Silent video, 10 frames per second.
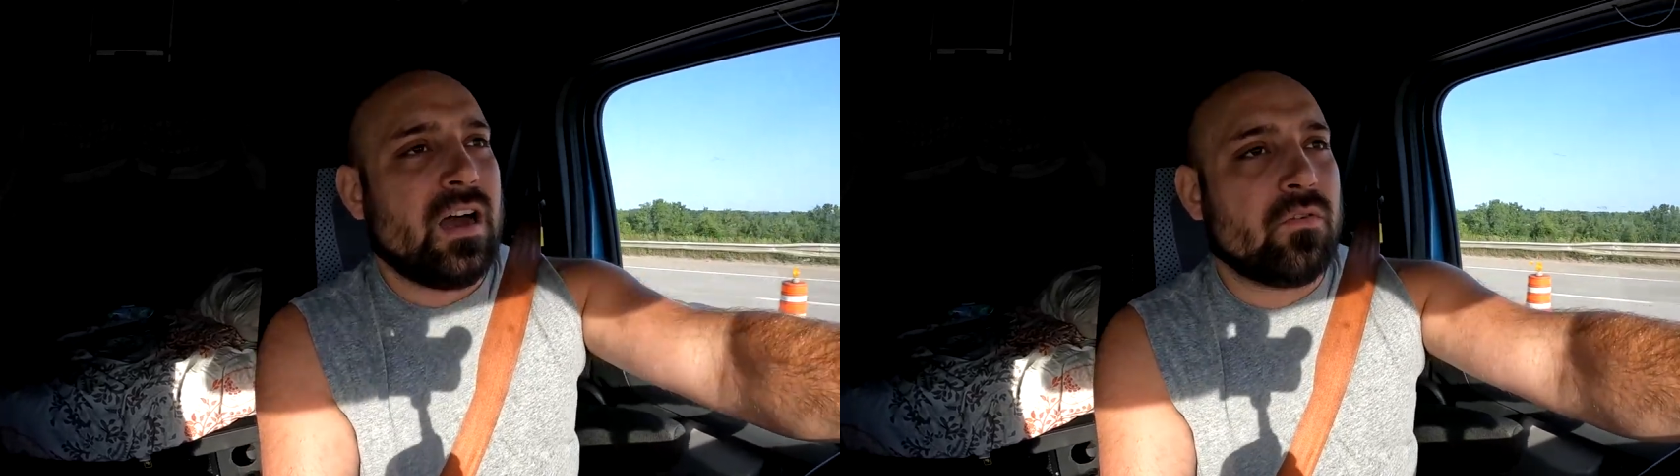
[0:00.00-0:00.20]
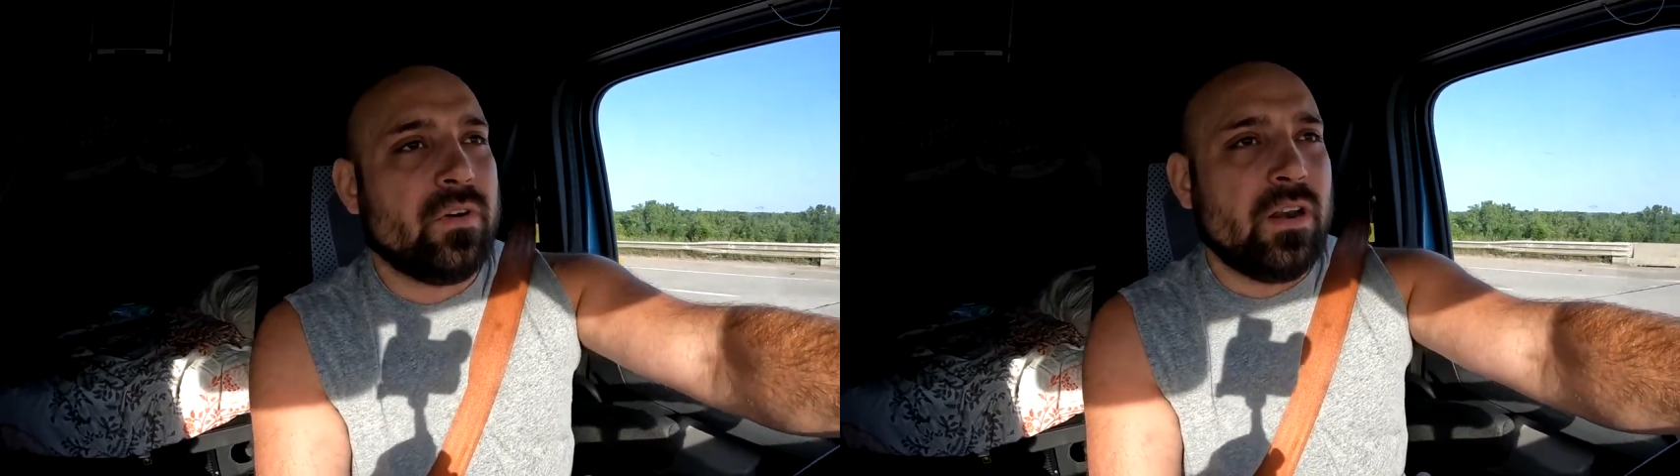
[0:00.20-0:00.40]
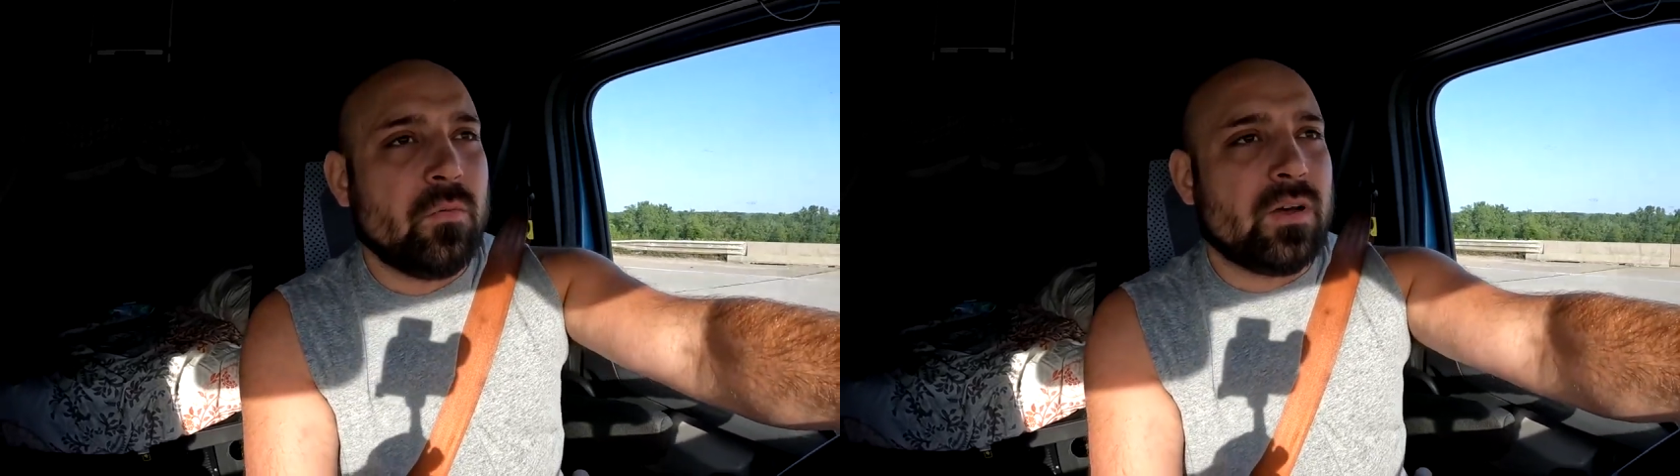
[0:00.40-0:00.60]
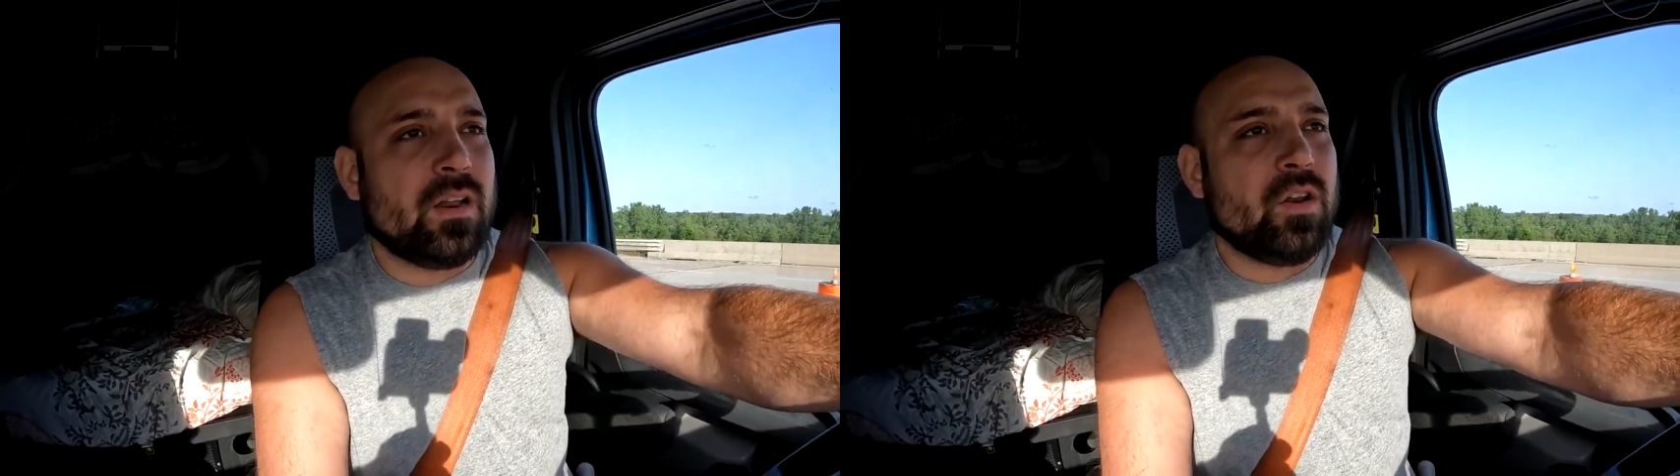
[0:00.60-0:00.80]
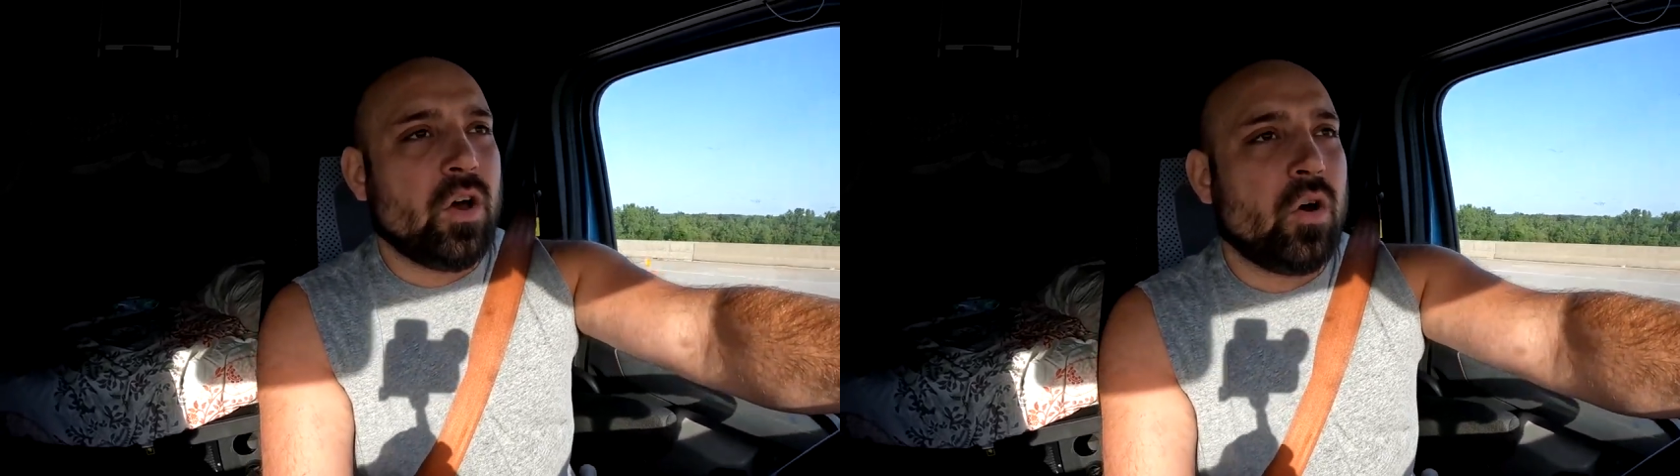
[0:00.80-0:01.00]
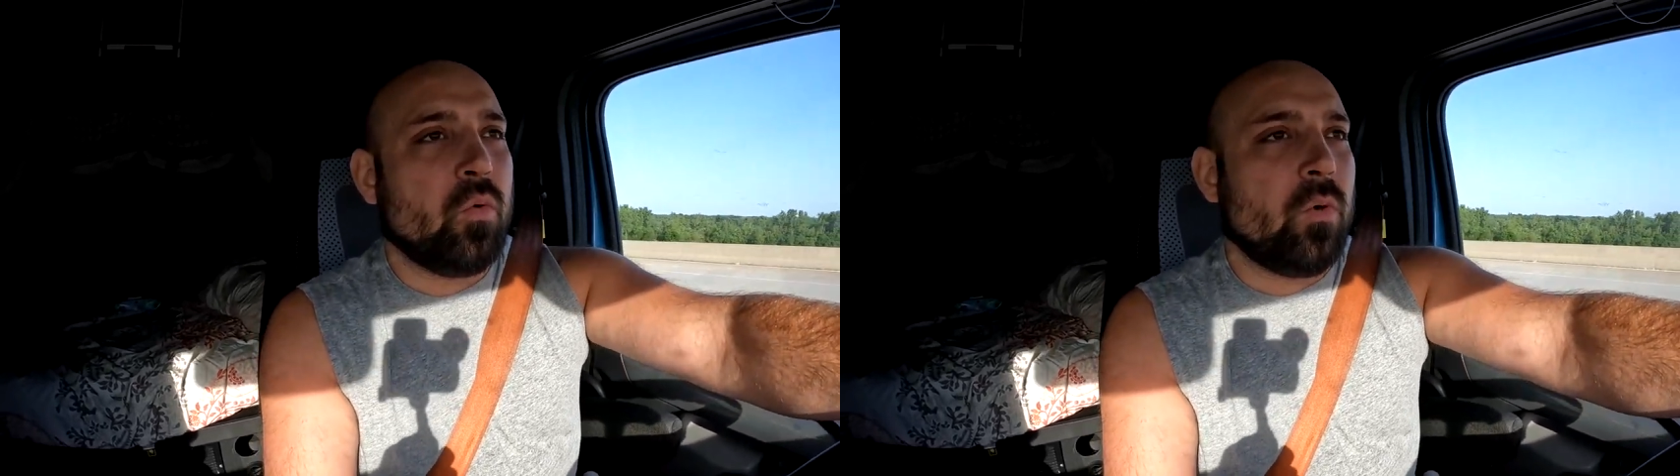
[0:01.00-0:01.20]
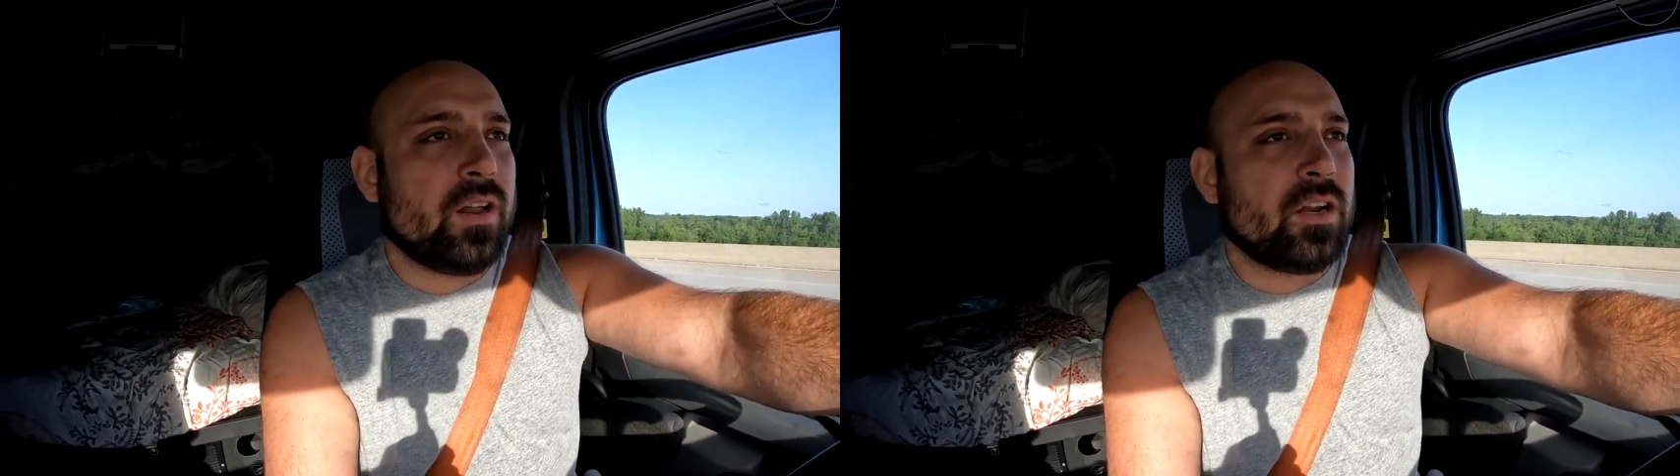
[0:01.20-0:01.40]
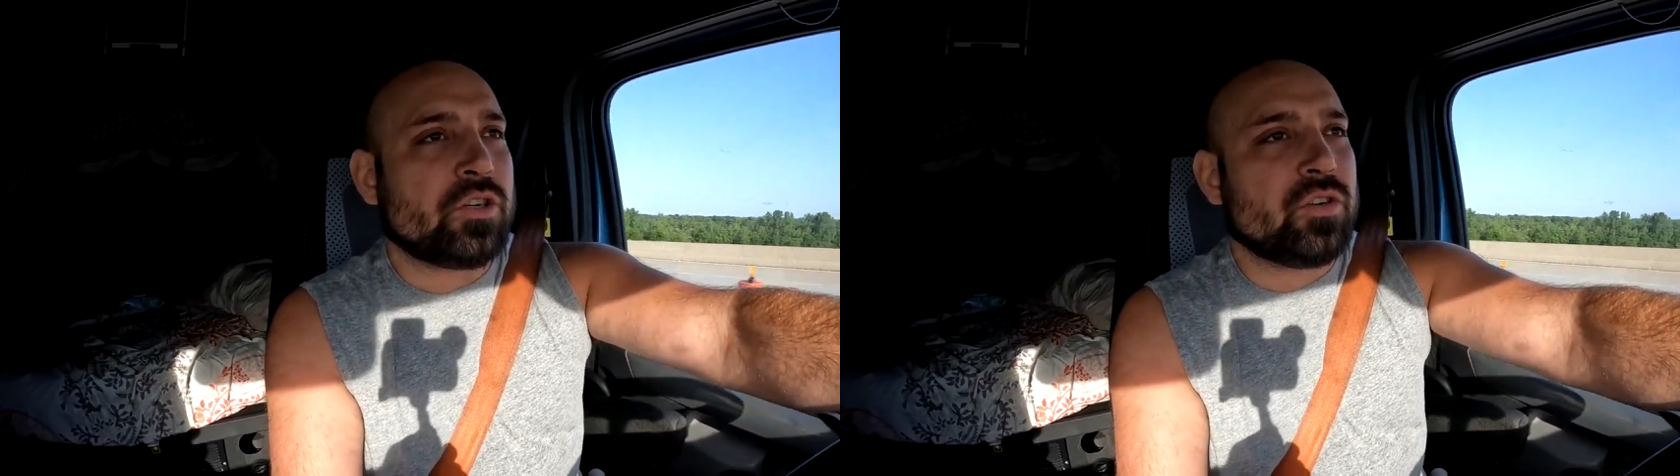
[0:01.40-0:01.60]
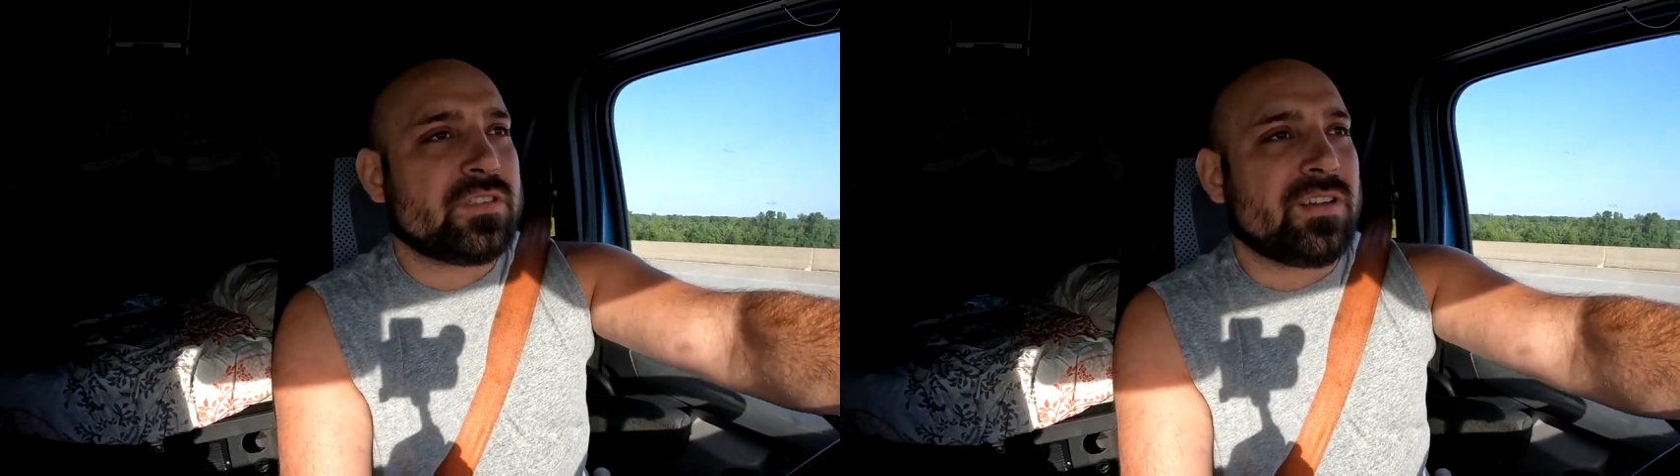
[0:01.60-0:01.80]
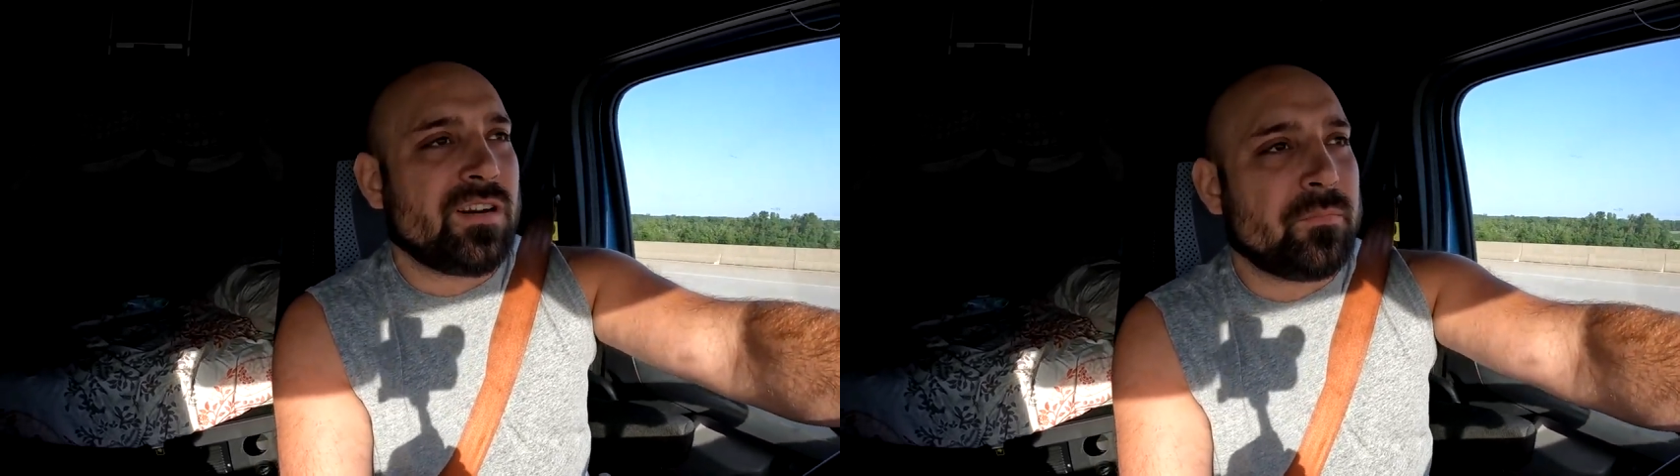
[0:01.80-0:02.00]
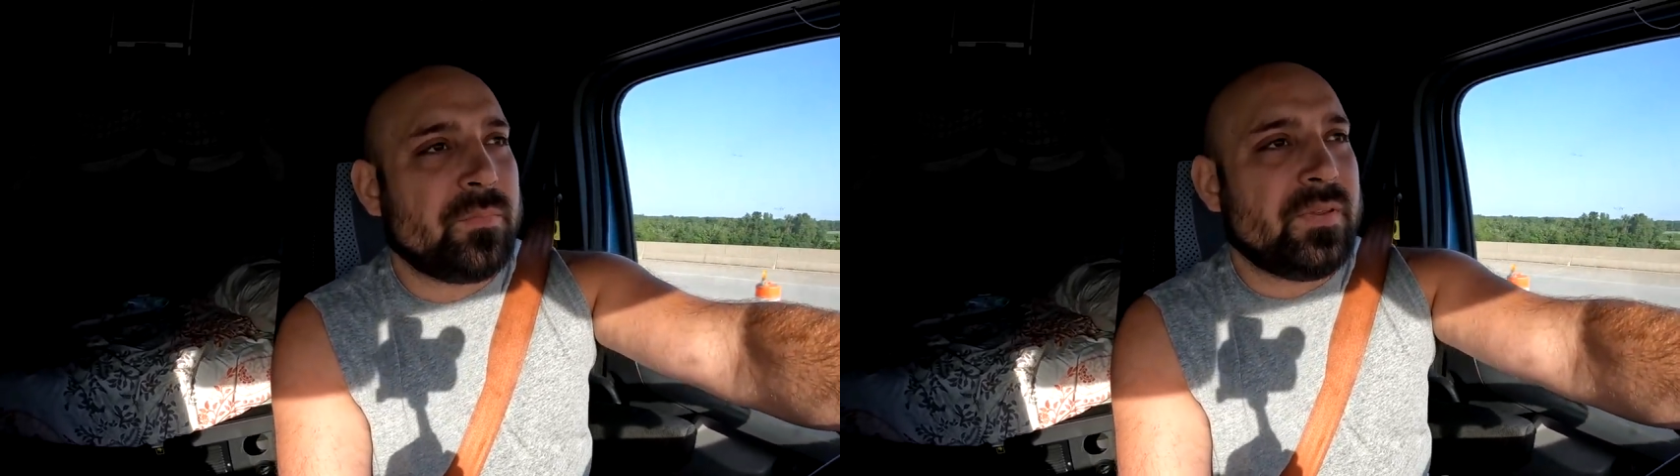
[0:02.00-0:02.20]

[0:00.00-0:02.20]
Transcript: I really want to know what I should start